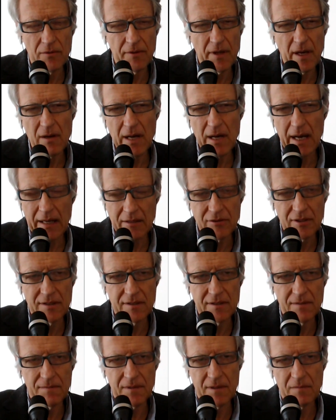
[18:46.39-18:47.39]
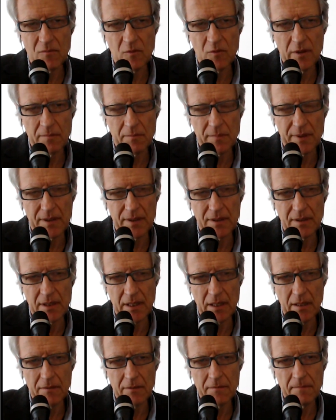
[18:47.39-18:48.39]
although hundreds of them were burnt
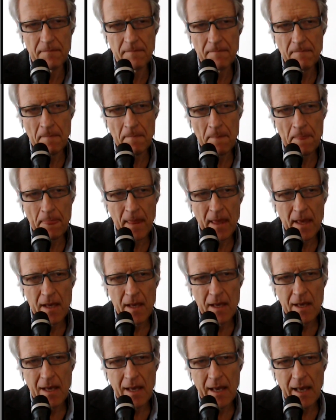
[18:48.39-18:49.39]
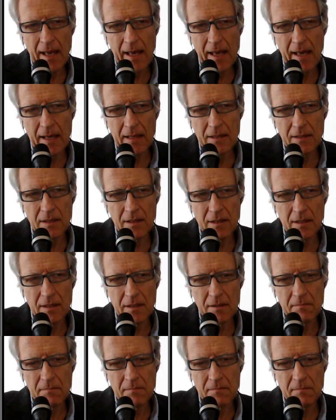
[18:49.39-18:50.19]
down. And